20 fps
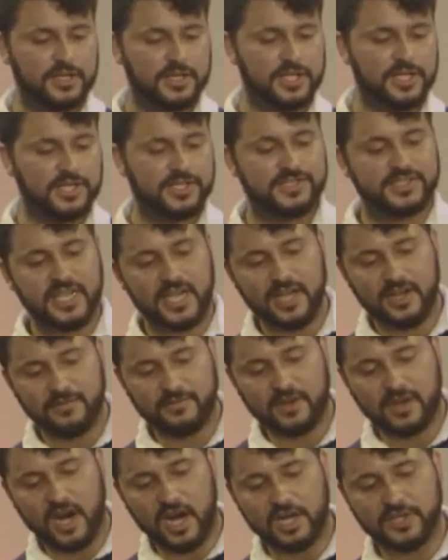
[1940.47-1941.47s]
the intent
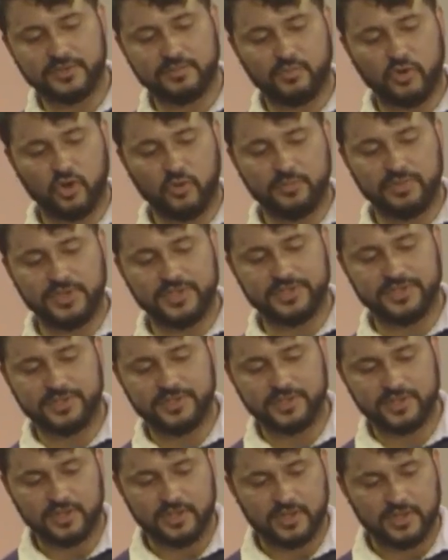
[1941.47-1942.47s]
of God's
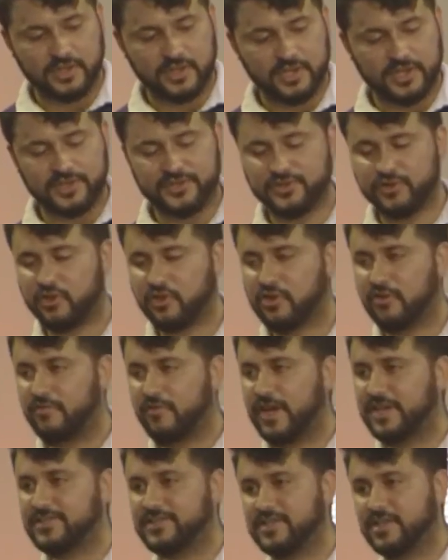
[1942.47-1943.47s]
purpose is
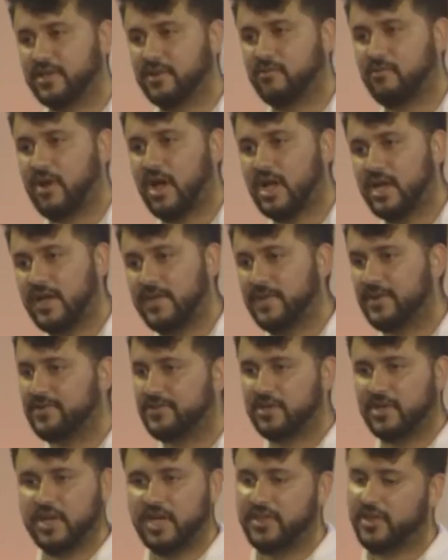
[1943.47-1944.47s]
circumvented, right? And
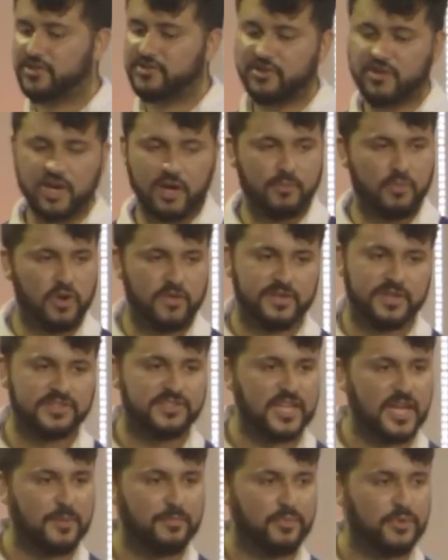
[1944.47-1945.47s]
there's a number of
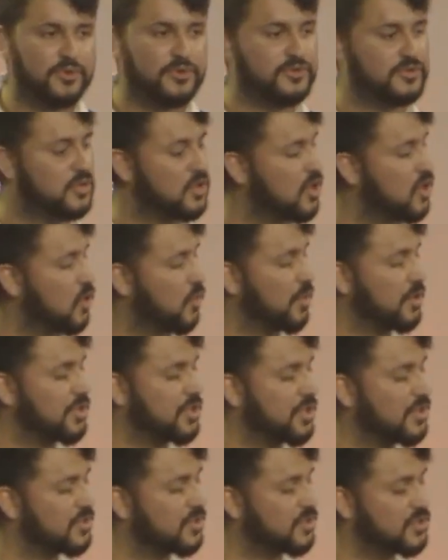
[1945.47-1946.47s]
examples when
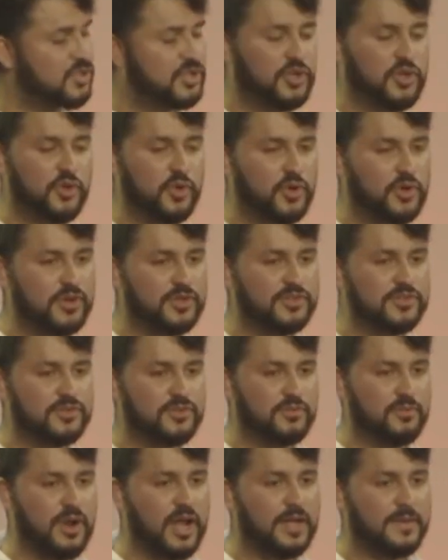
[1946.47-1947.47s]
Jesus cures,
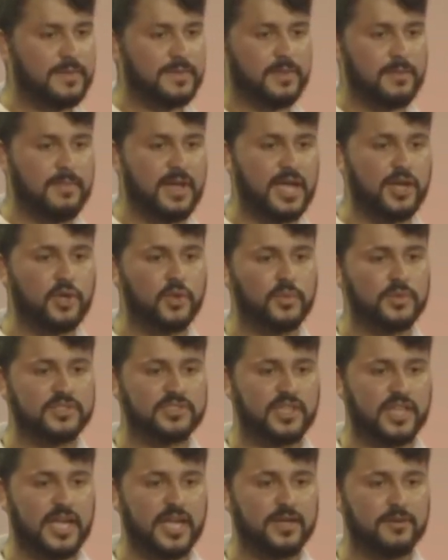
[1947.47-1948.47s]
right, the man who
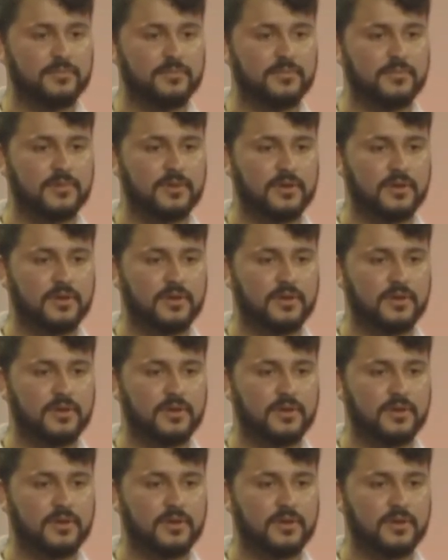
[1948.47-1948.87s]
was lame.